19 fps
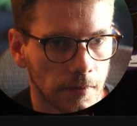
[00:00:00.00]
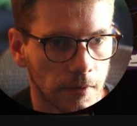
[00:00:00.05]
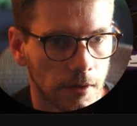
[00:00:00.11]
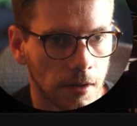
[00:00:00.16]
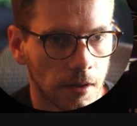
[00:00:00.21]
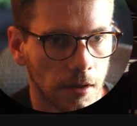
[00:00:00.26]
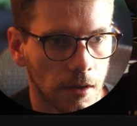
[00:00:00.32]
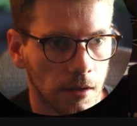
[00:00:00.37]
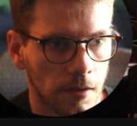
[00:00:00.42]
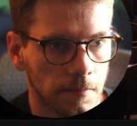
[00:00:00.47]

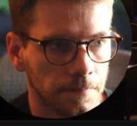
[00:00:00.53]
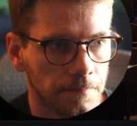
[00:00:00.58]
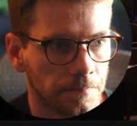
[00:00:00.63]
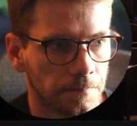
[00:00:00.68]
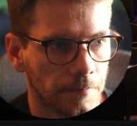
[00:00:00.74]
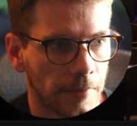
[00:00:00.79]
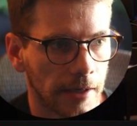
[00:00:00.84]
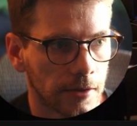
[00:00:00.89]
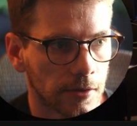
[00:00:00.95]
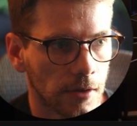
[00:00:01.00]

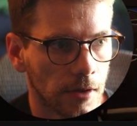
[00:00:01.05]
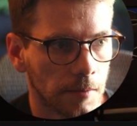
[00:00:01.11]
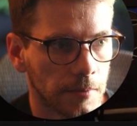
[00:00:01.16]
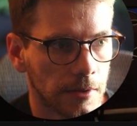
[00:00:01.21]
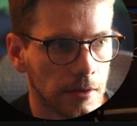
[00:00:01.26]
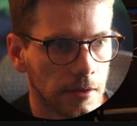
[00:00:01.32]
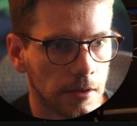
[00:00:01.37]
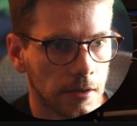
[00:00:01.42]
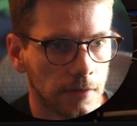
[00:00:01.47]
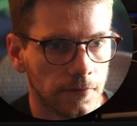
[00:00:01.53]
backdrop
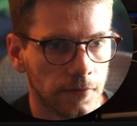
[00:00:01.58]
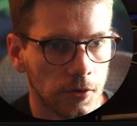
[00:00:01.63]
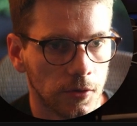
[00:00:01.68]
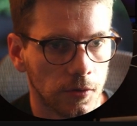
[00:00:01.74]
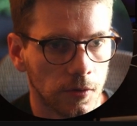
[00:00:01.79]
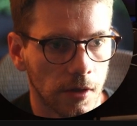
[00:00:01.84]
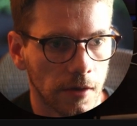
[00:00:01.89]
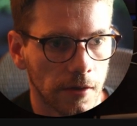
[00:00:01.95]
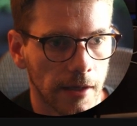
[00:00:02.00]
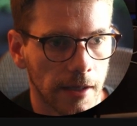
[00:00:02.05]
and view
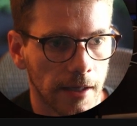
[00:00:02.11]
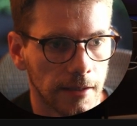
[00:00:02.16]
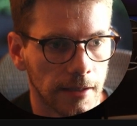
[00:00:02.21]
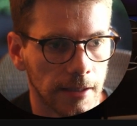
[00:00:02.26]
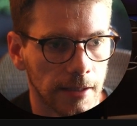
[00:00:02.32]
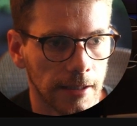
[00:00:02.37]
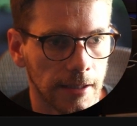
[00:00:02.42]
and all that.